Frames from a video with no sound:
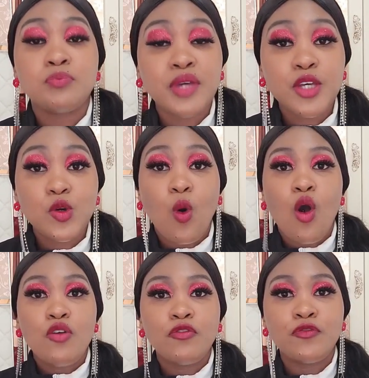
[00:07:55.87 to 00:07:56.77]
would be
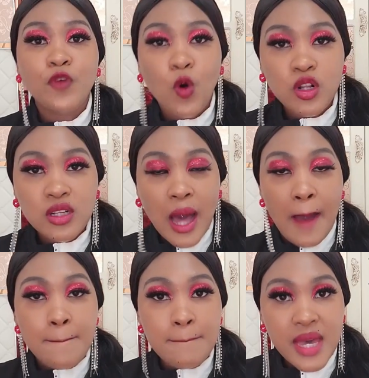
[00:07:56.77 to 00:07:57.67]
your full
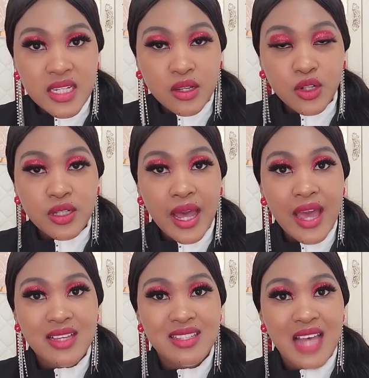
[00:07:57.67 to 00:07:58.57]

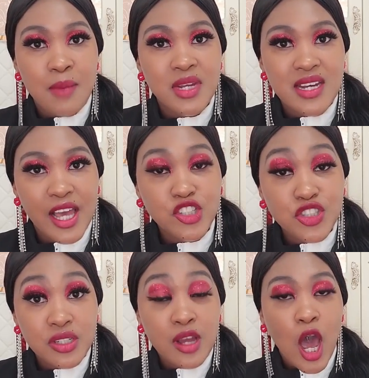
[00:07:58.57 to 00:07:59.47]
medical
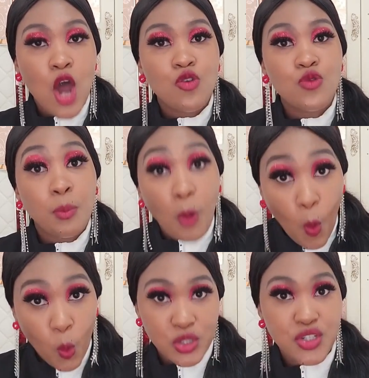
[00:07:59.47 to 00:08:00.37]
examination
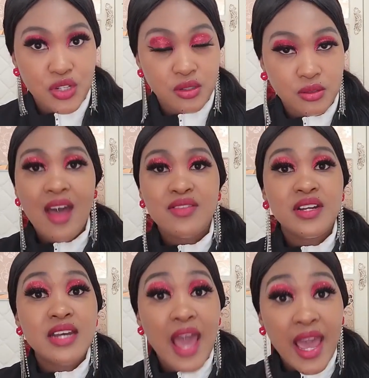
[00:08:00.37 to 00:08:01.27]
report. The